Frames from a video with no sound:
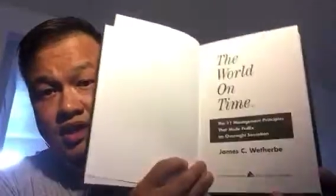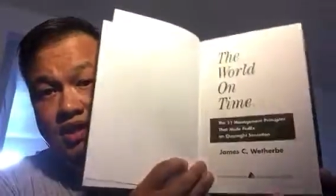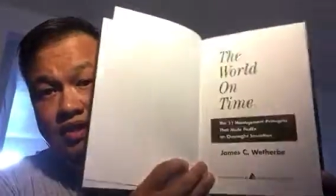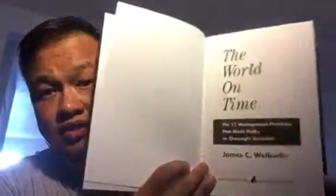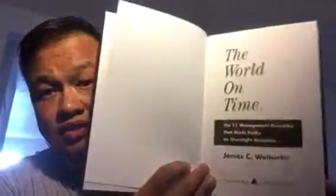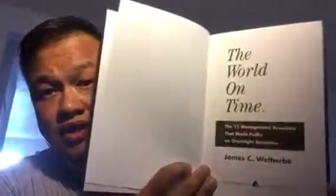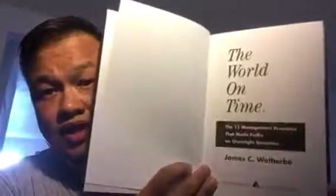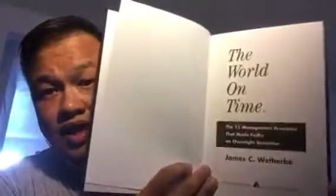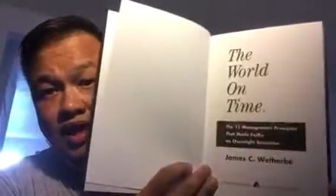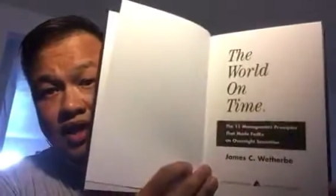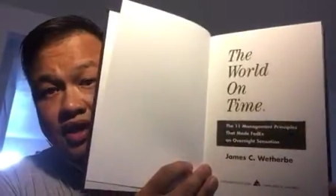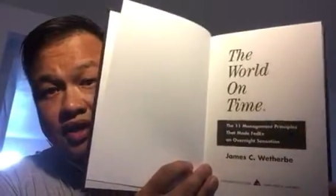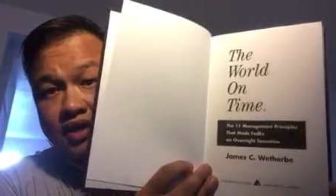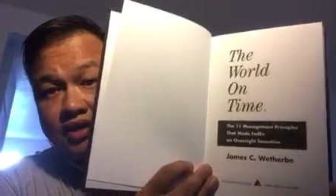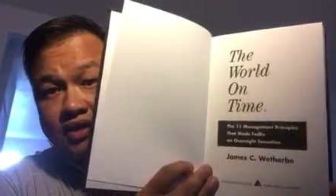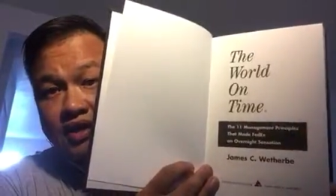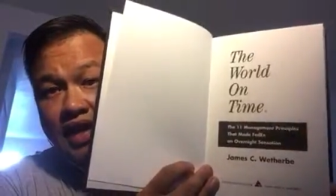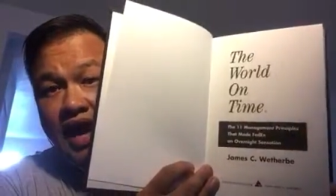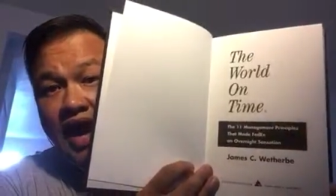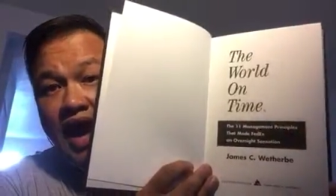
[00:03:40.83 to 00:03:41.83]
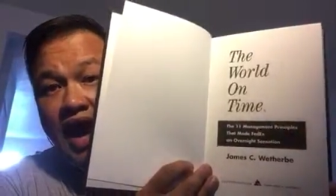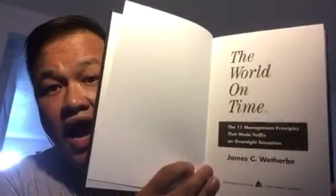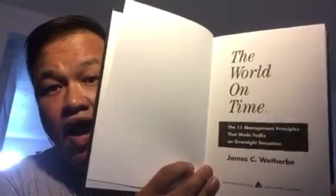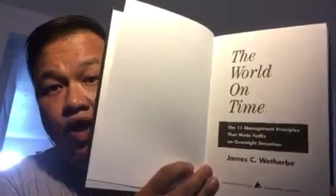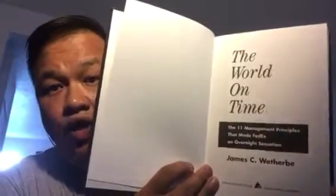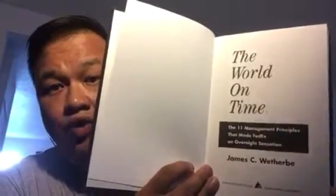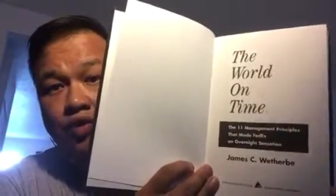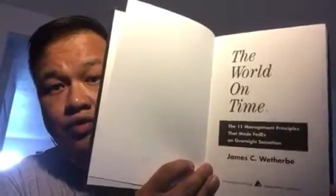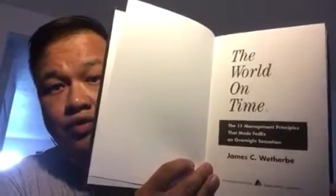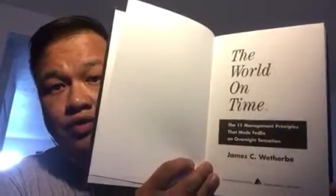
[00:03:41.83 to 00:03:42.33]
Okay?
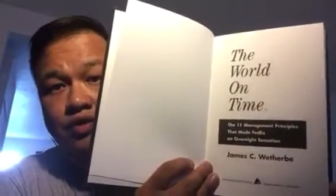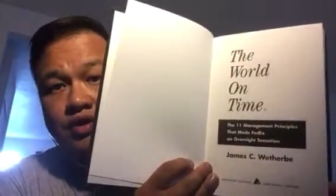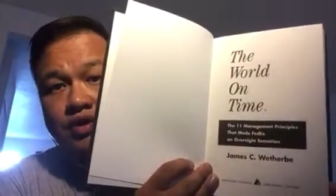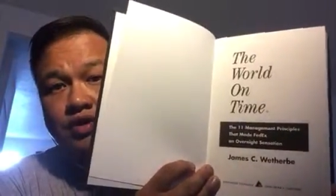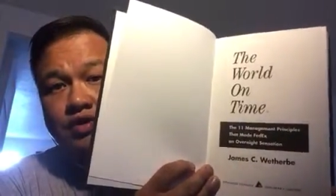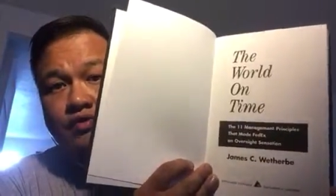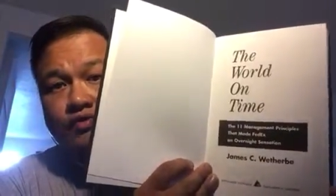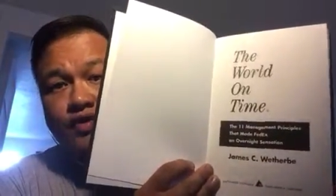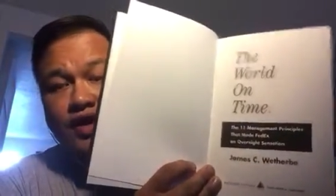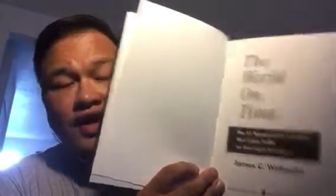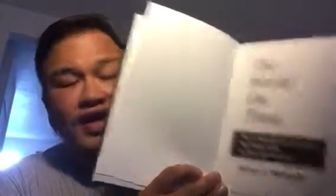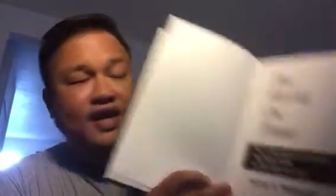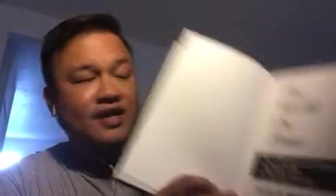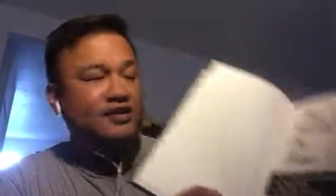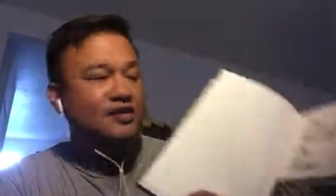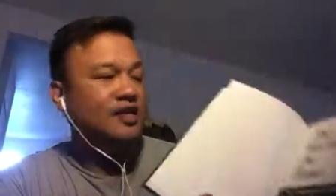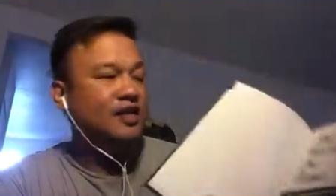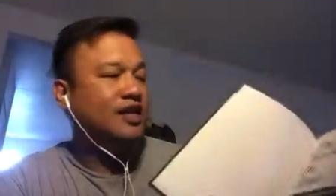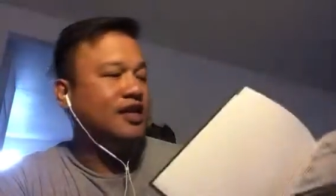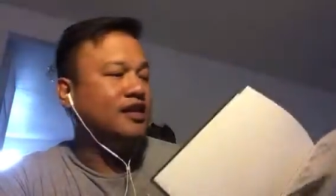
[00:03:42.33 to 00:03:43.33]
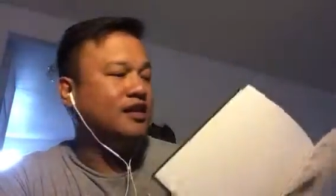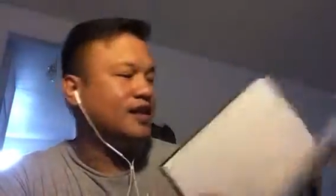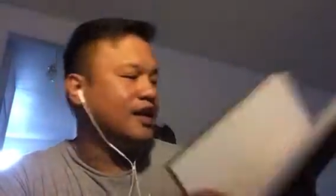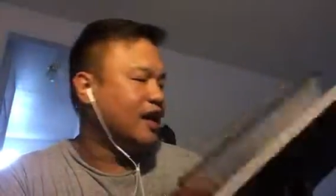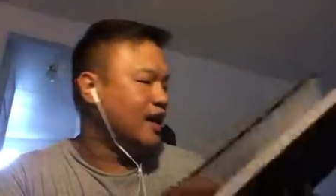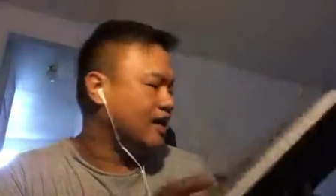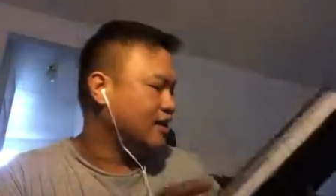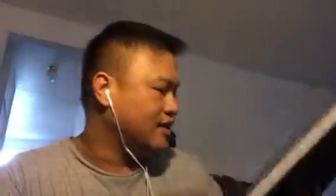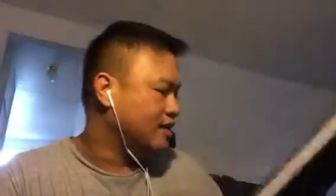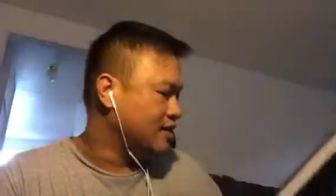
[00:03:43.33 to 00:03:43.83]
How FedEx did it
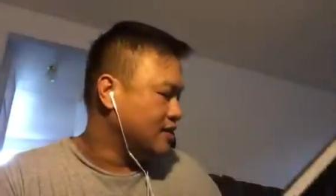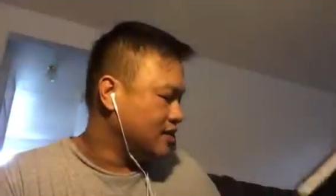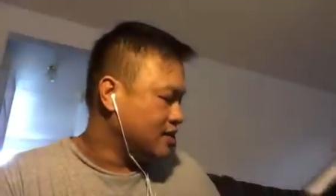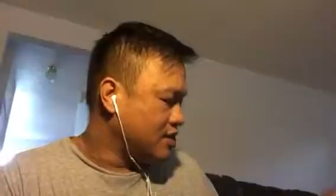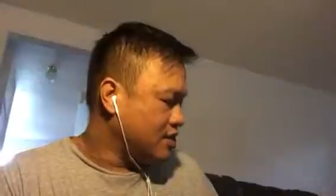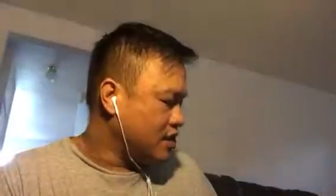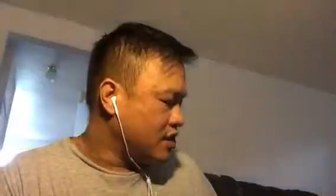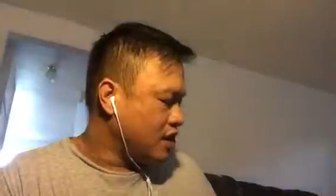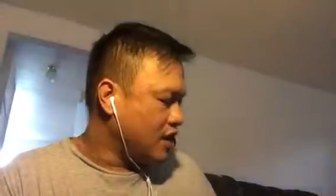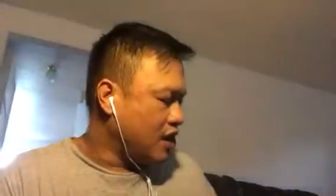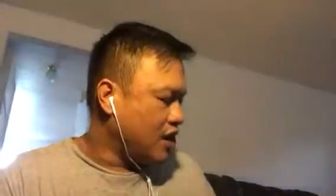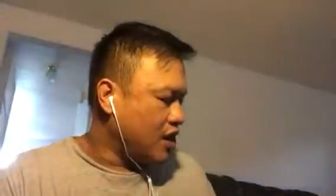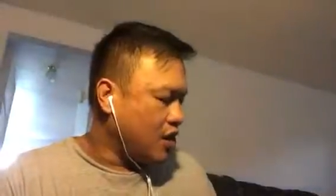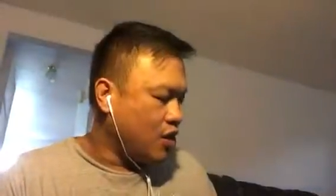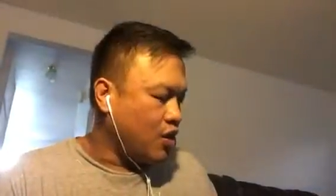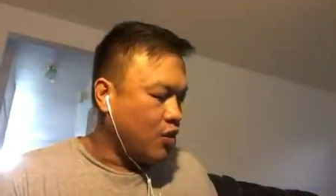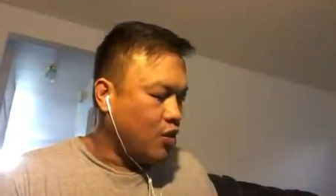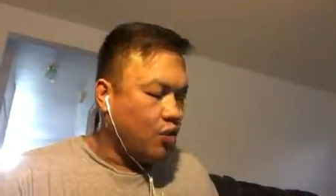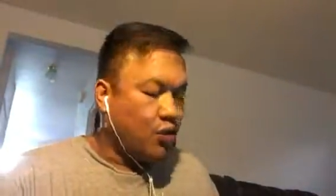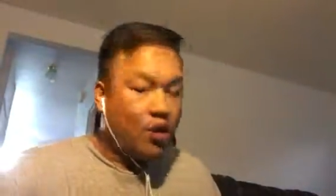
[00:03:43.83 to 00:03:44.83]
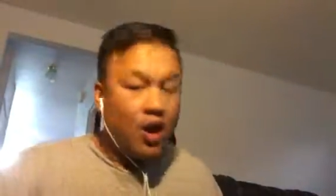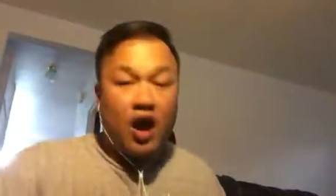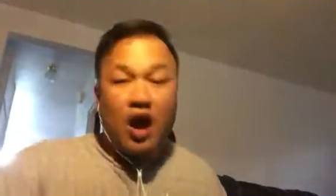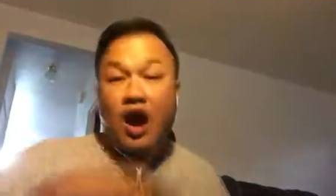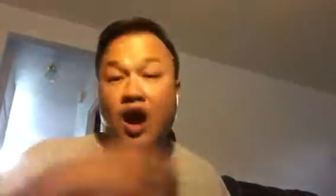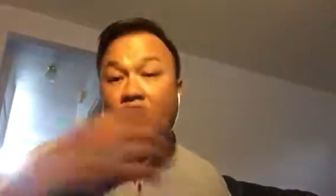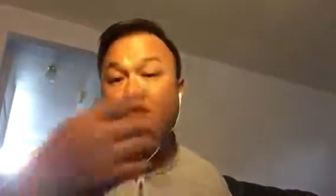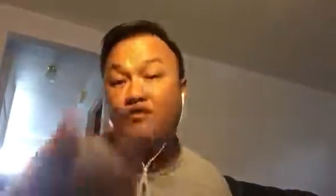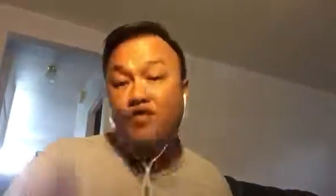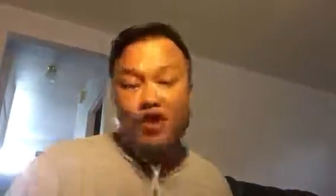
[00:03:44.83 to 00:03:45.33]
and uh,
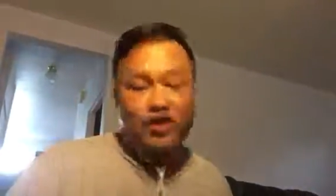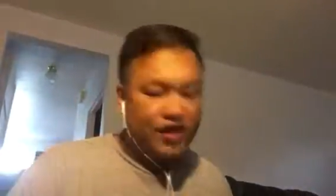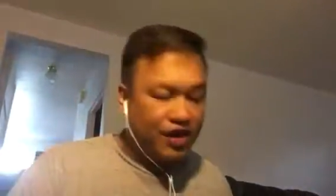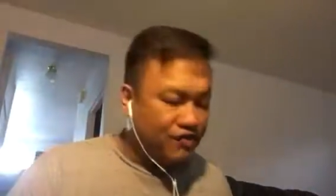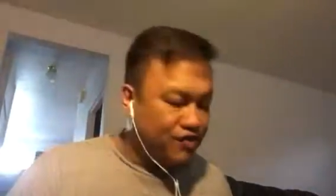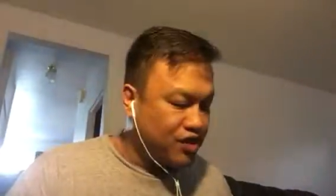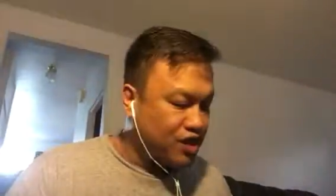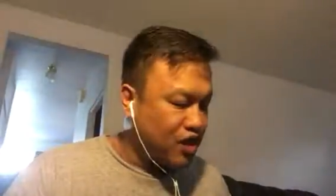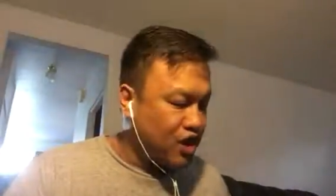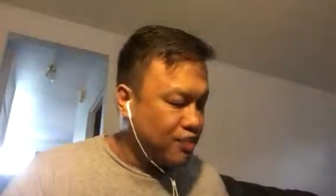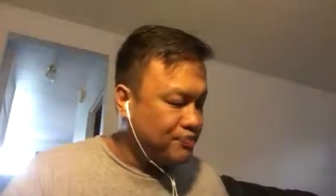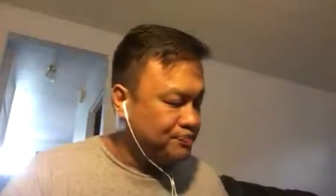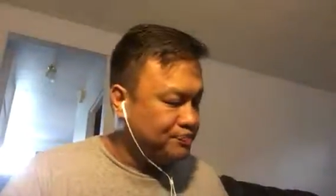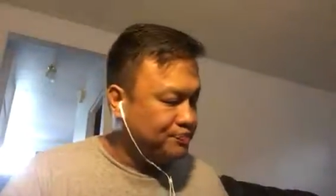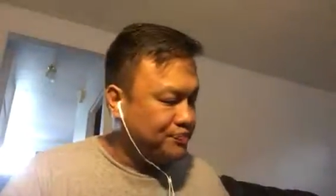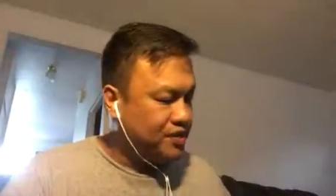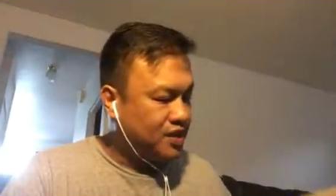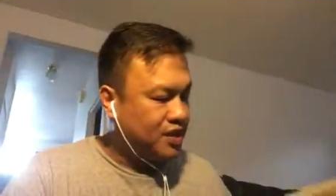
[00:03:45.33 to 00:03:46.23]
how far they've come.